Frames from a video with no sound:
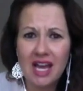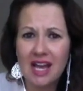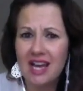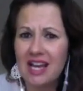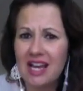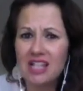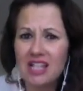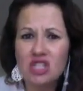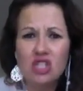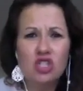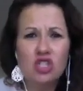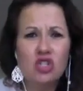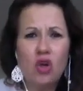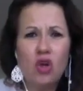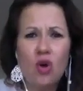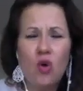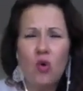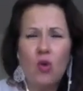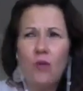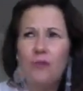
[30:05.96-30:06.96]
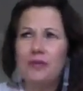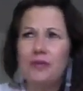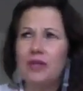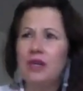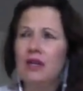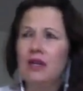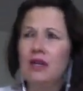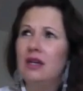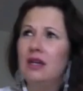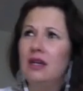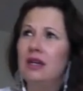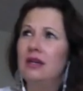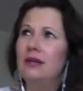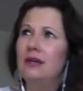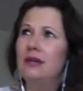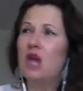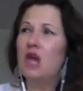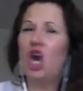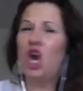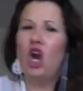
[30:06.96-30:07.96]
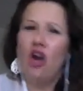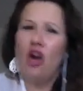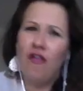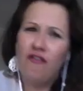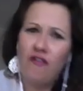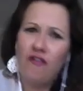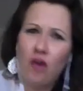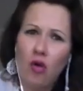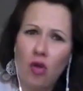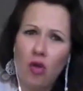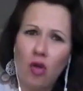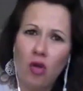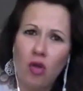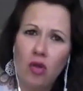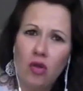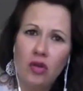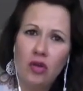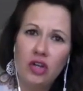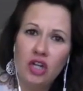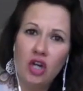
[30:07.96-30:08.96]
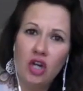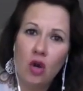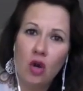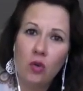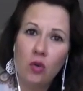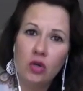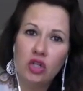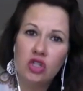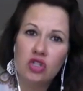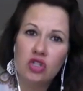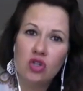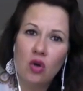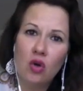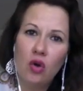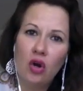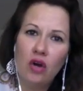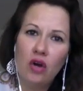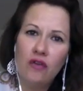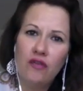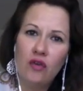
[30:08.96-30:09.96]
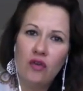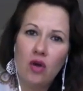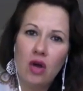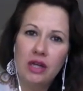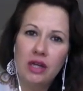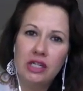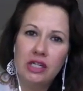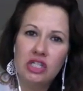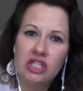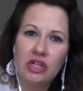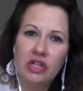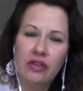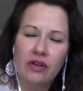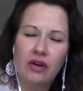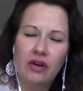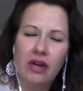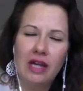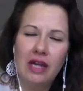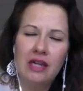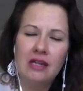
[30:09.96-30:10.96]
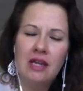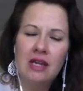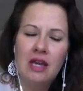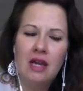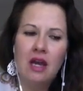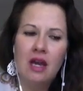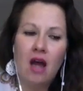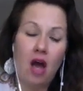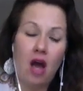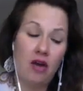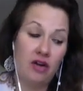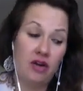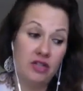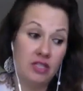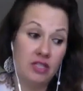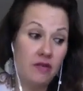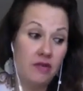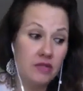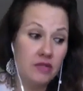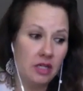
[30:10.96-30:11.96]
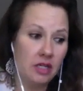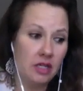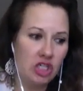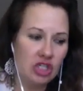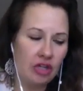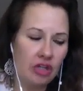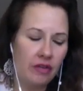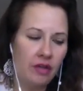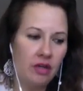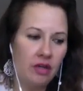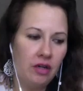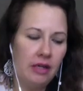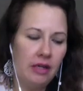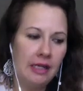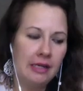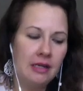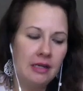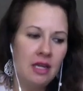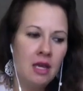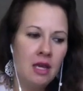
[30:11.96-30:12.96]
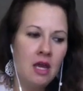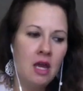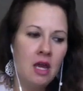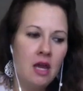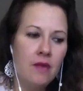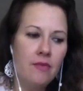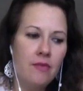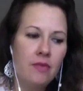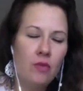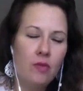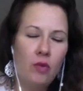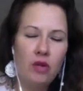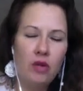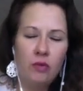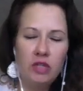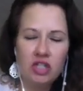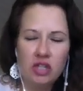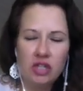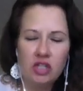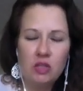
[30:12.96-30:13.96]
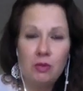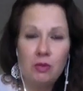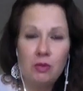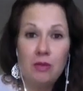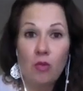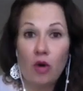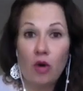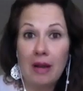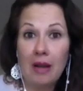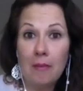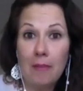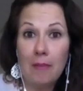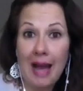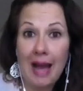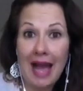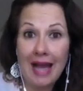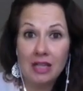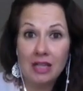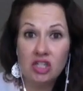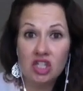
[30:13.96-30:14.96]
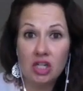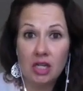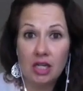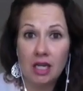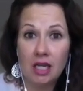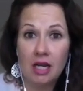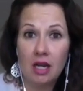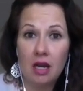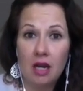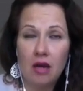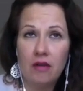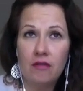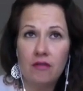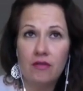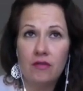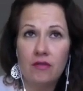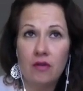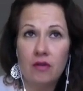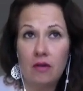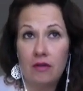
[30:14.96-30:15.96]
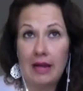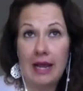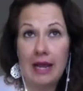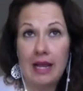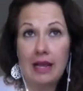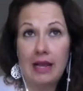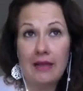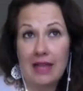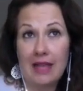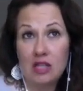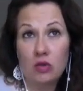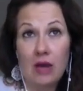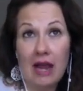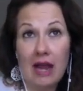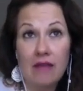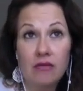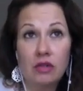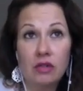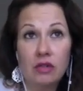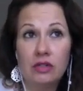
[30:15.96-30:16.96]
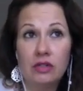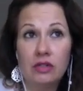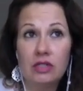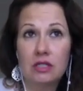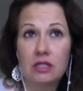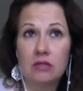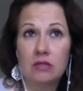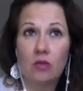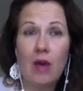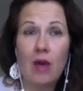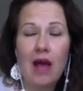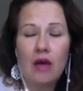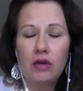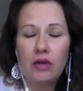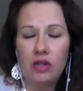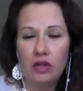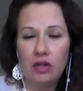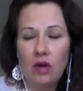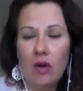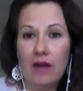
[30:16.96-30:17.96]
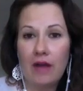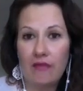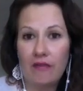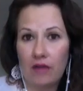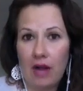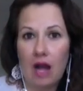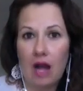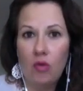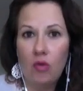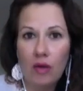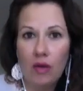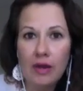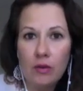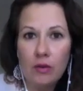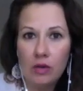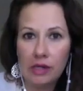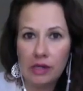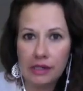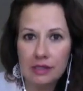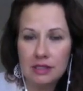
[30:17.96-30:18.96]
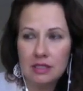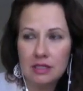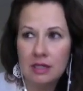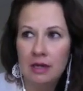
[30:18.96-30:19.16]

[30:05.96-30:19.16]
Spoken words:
it's so hurtful, you know, we're so hurtful on each other and on ourselves, on each other. And when we start to be more compassionate of like, that's what I've learned is, wow, you know, I forgot who I was.